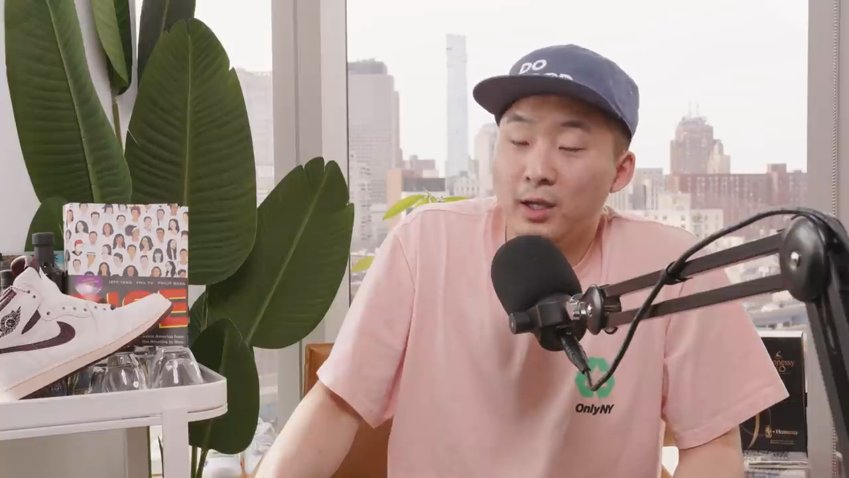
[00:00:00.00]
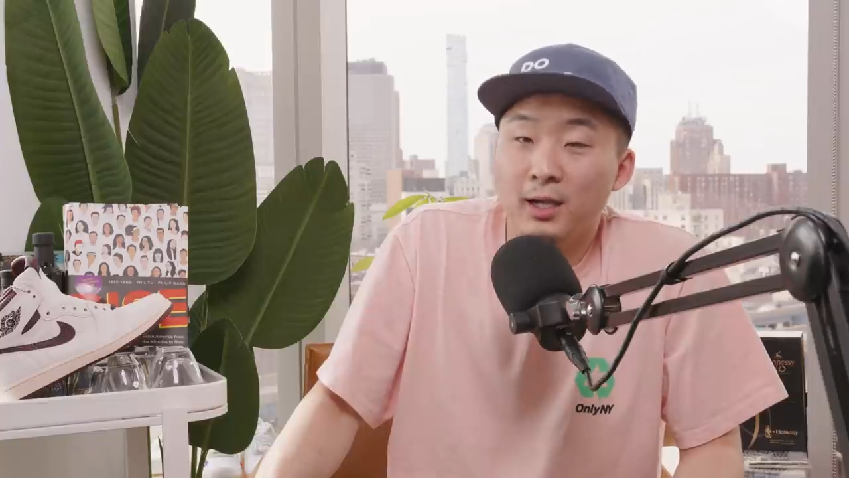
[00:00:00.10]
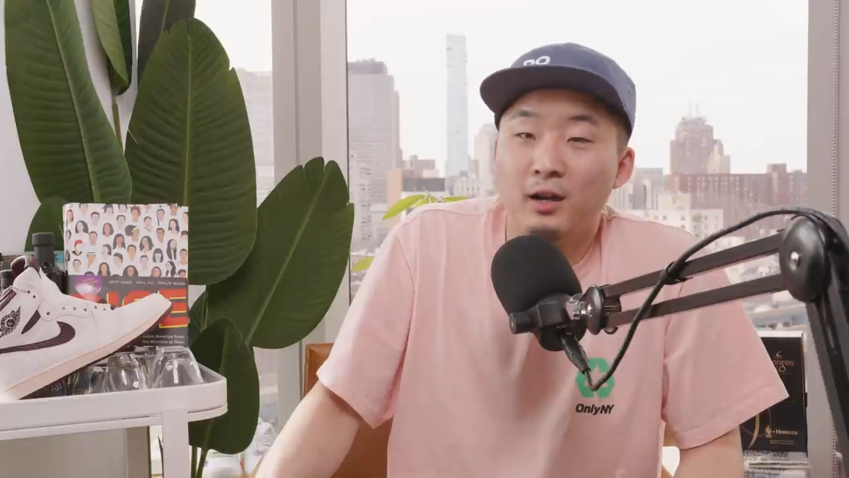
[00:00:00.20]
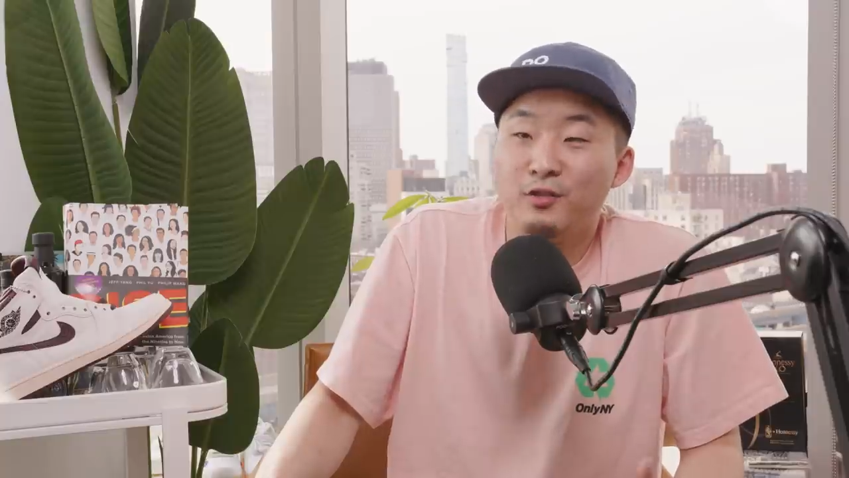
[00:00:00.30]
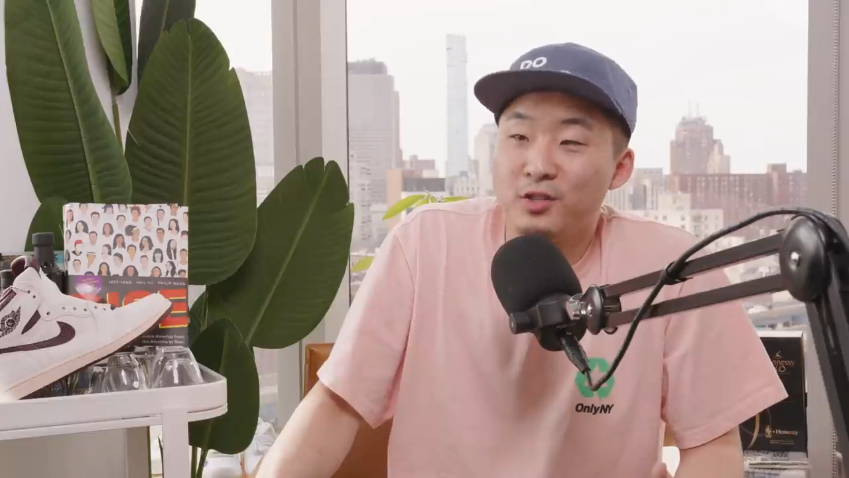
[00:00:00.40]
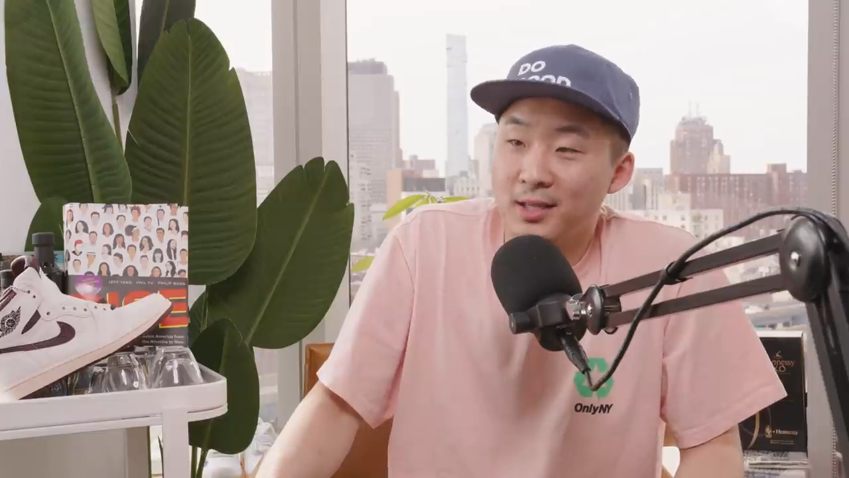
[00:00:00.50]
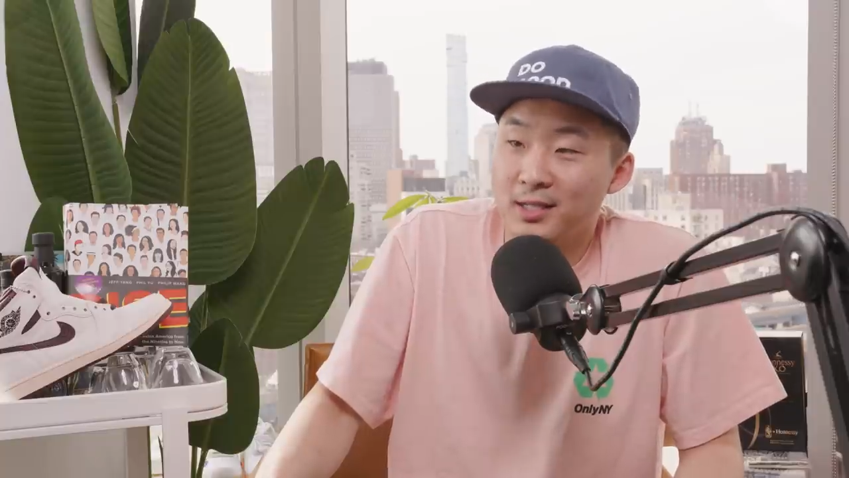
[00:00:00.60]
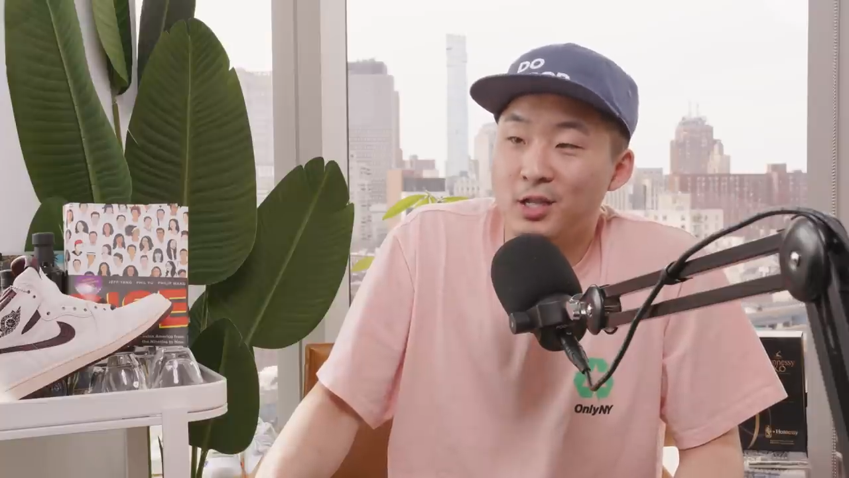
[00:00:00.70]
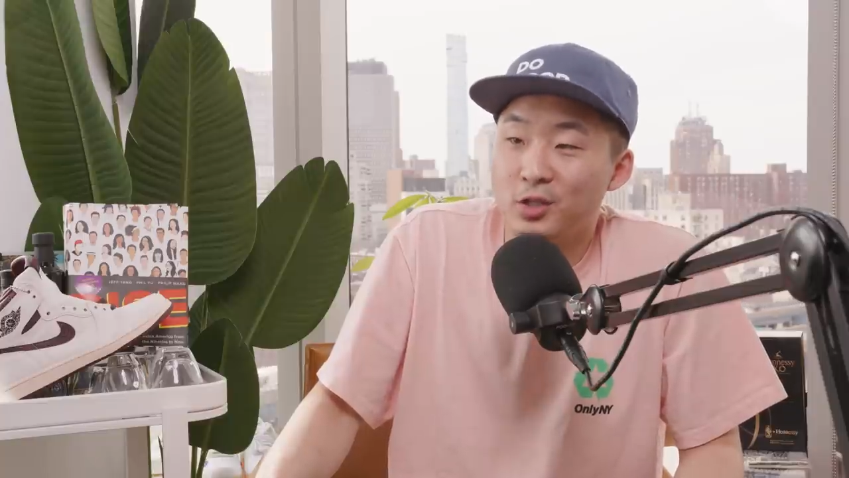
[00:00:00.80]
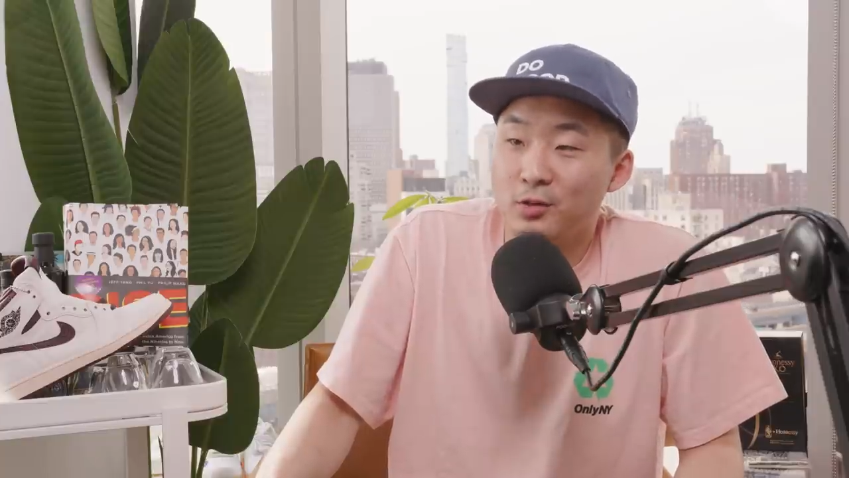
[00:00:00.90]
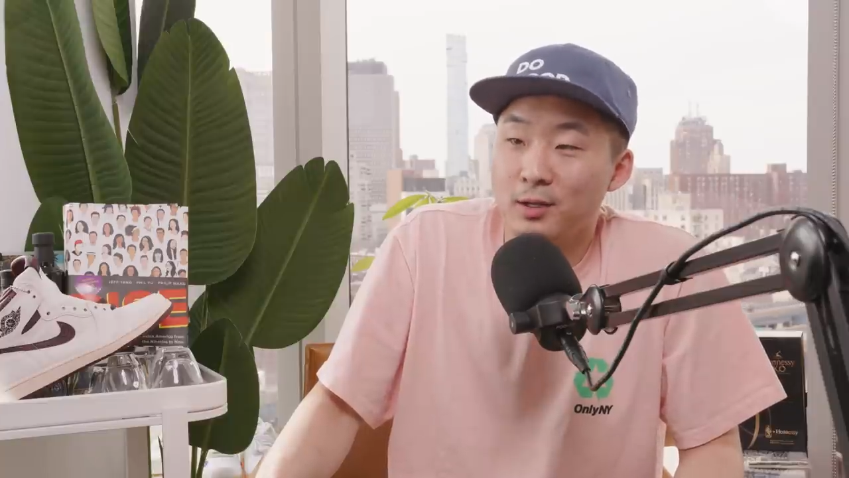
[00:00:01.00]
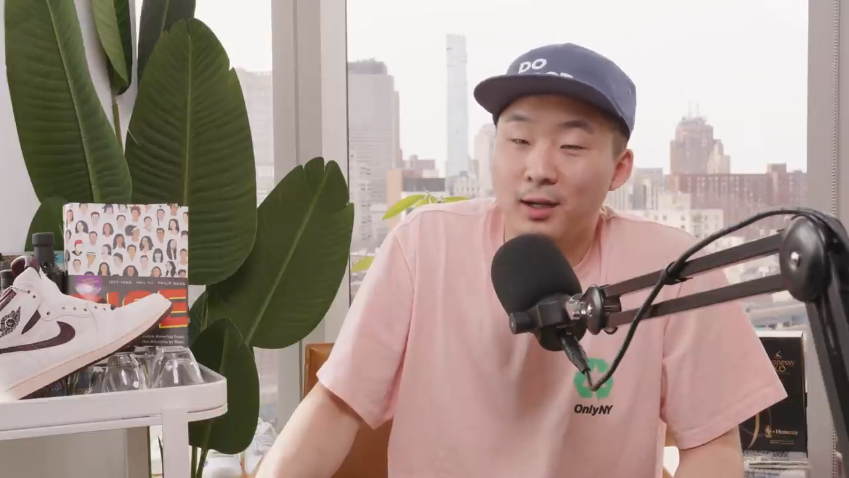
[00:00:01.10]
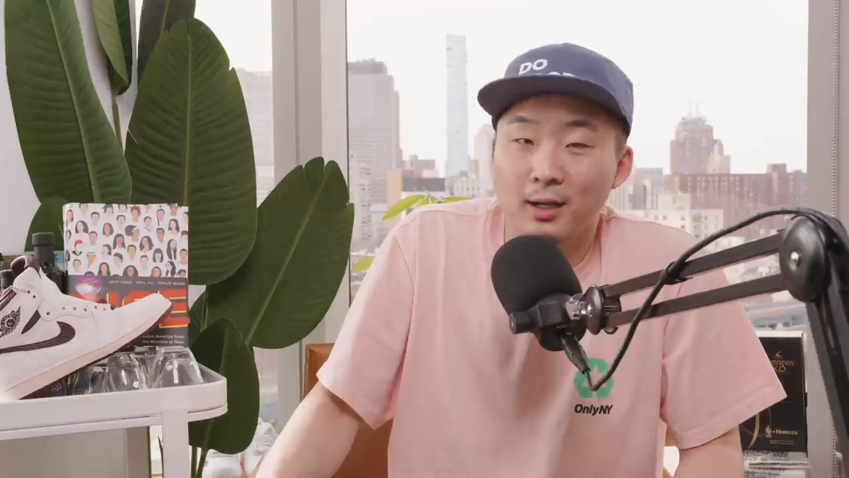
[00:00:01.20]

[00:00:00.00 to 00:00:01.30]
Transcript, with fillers: He understands history.